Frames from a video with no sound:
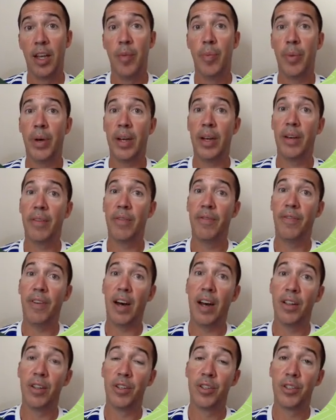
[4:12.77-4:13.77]
but
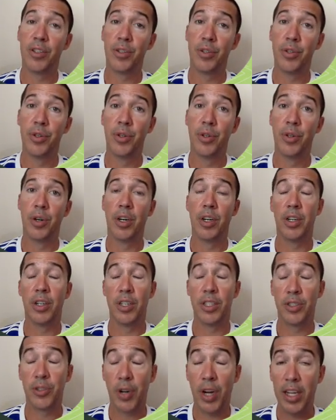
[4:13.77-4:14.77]
follows through or
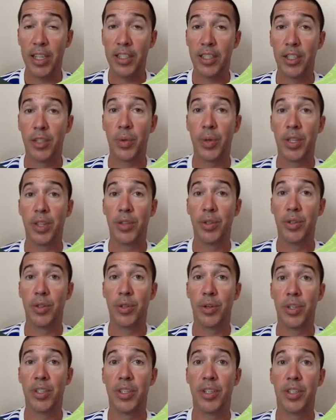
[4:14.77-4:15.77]
tries to swing through
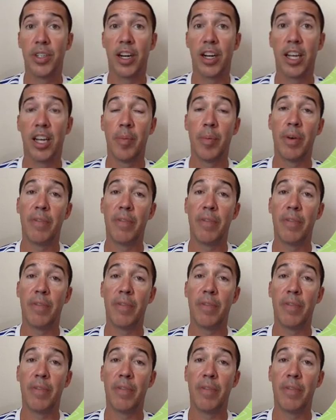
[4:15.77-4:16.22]
towards their target,